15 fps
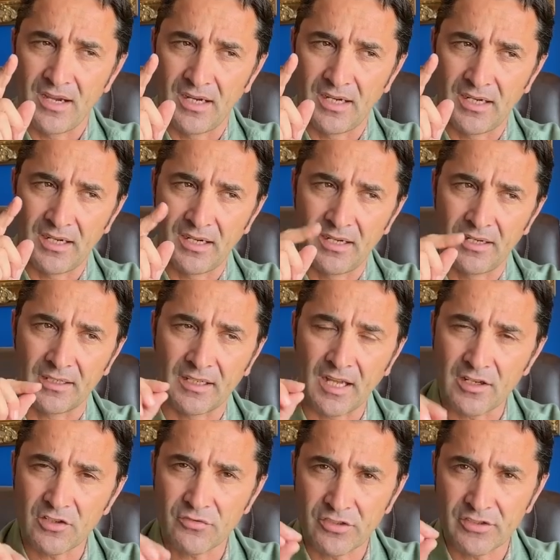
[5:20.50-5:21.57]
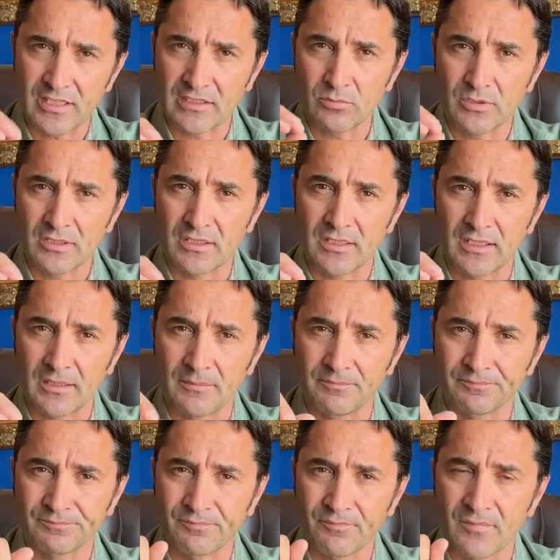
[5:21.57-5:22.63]
uh, countries that will
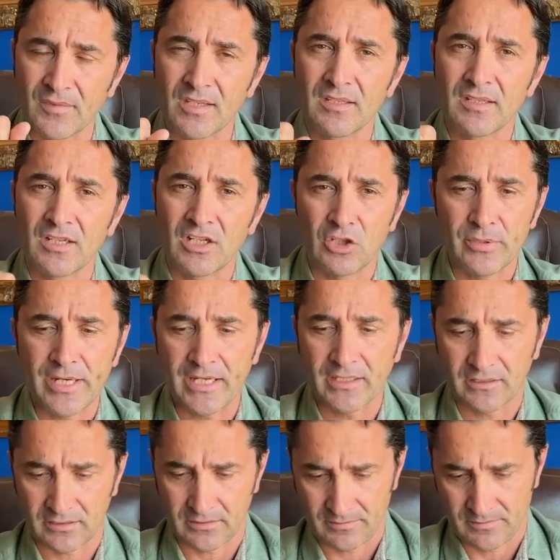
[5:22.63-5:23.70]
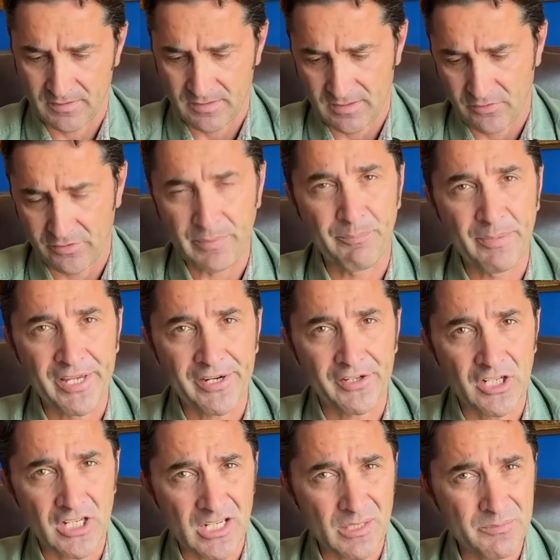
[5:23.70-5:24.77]
um, create
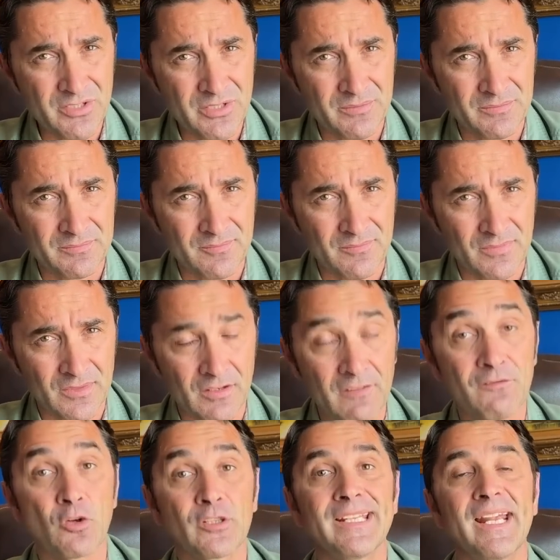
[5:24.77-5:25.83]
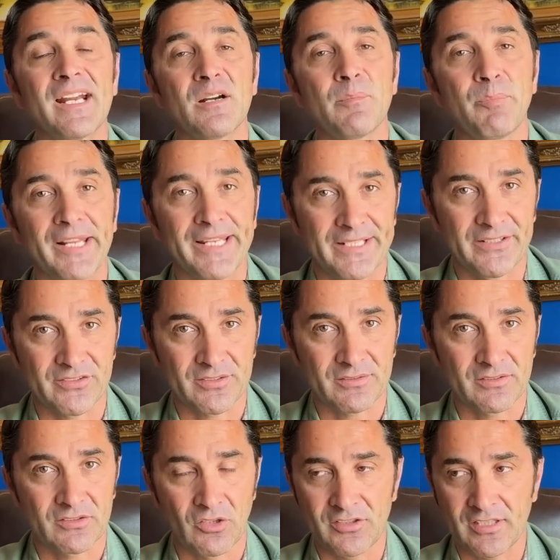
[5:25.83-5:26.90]
repair hubs for the airplanes.
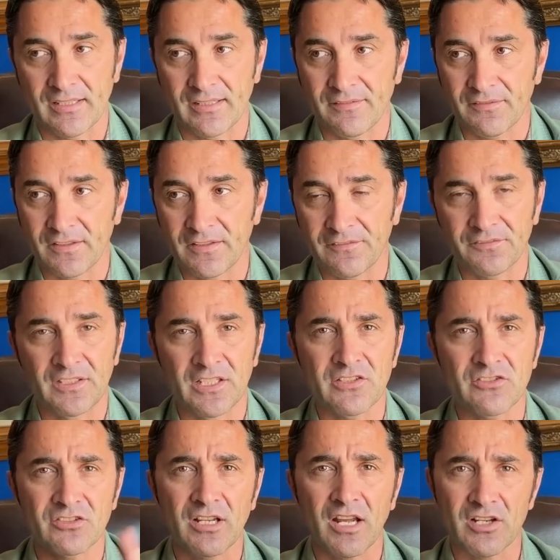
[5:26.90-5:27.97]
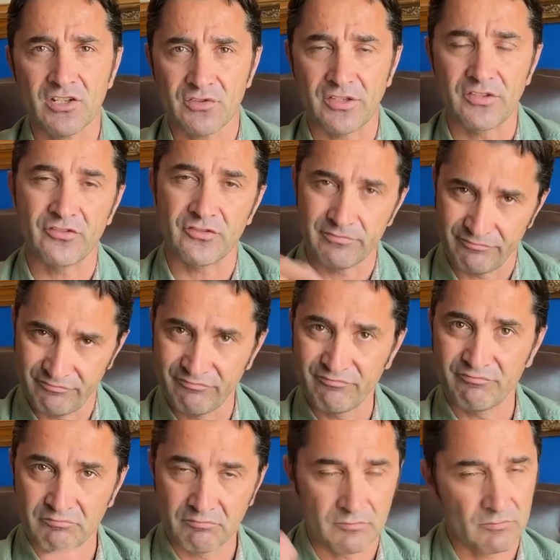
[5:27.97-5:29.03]
So he said if, if these countries,
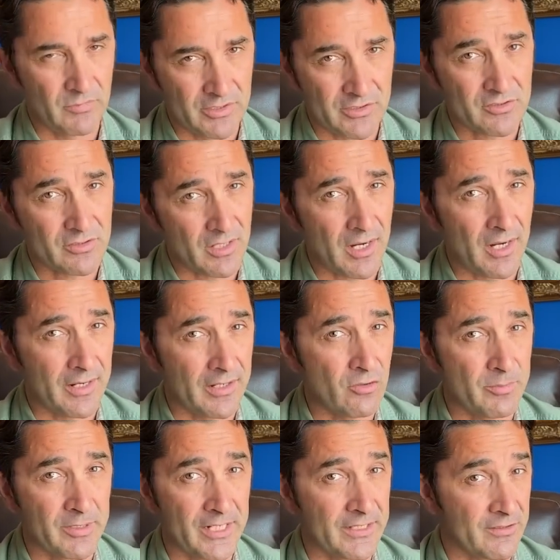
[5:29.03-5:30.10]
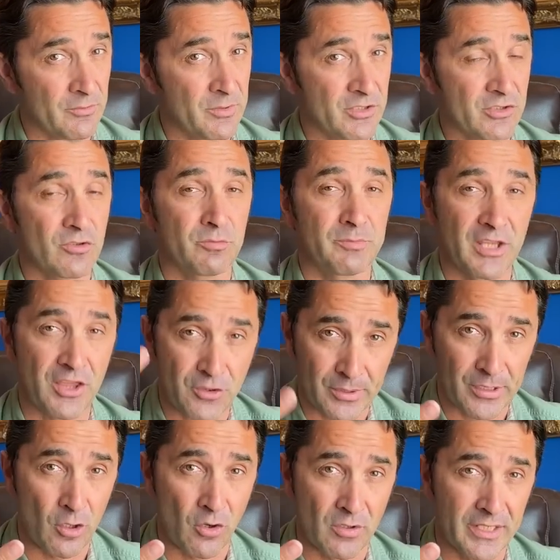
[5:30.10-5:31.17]
which I enumerated, which could be
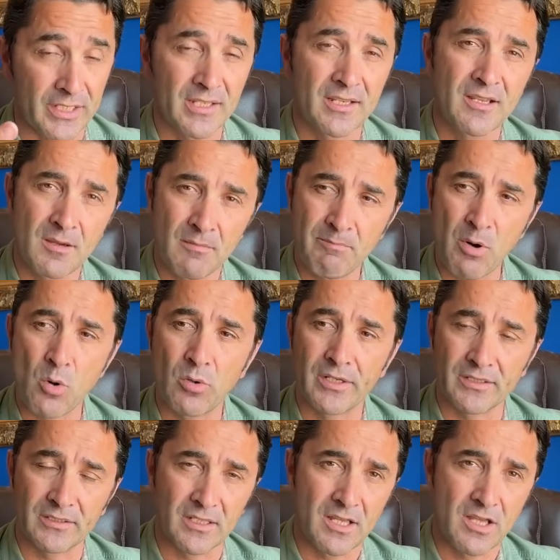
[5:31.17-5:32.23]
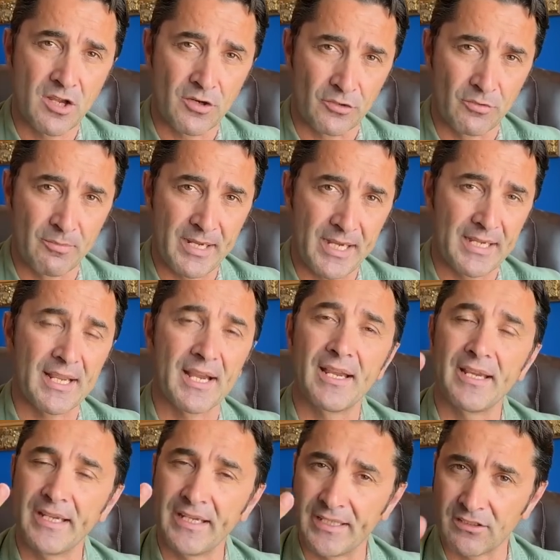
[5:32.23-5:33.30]
three only Poland,
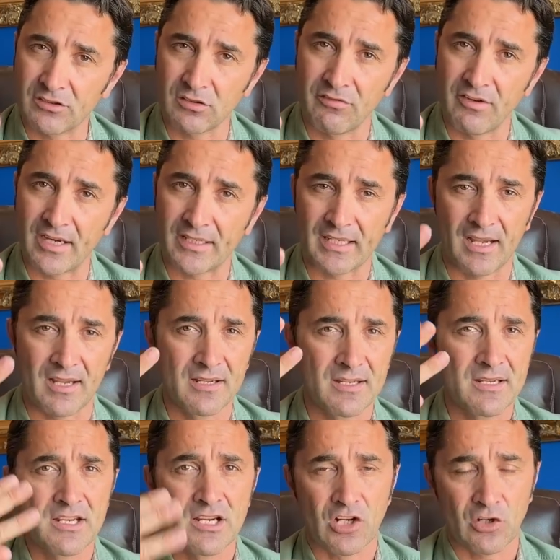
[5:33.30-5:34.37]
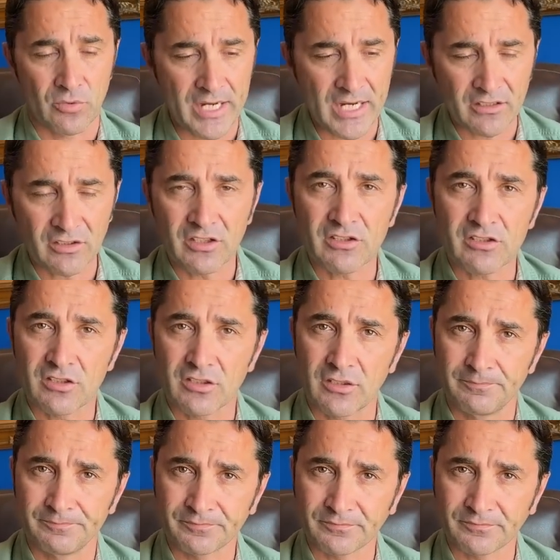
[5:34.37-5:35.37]
Romania, and Slovakia create these